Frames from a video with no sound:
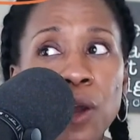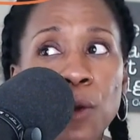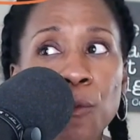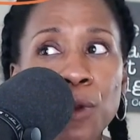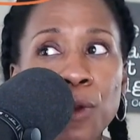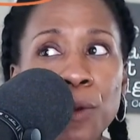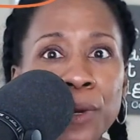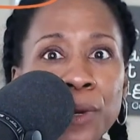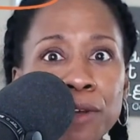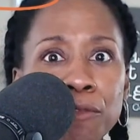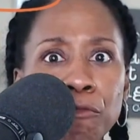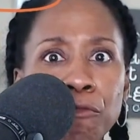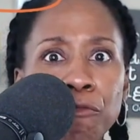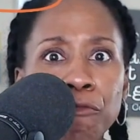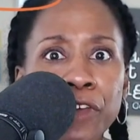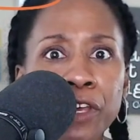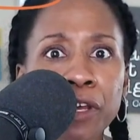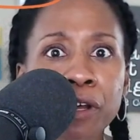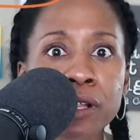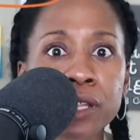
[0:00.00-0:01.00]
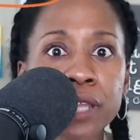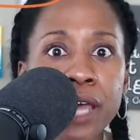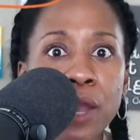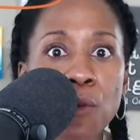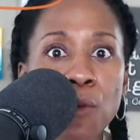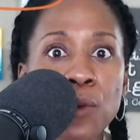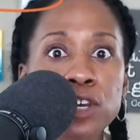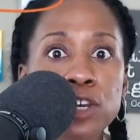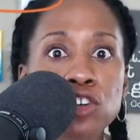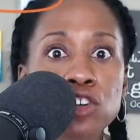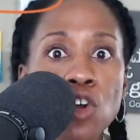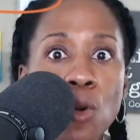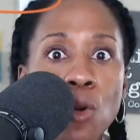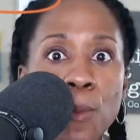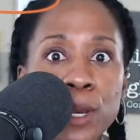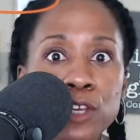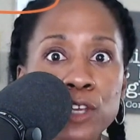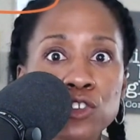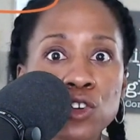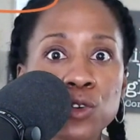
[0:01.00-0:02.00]
we wouldn't feel like when
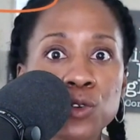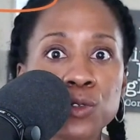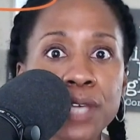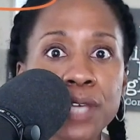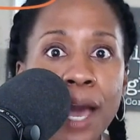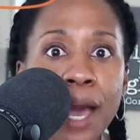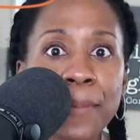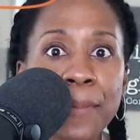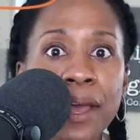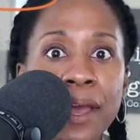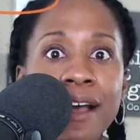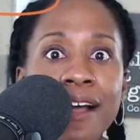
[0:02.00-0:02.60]
nobody shows up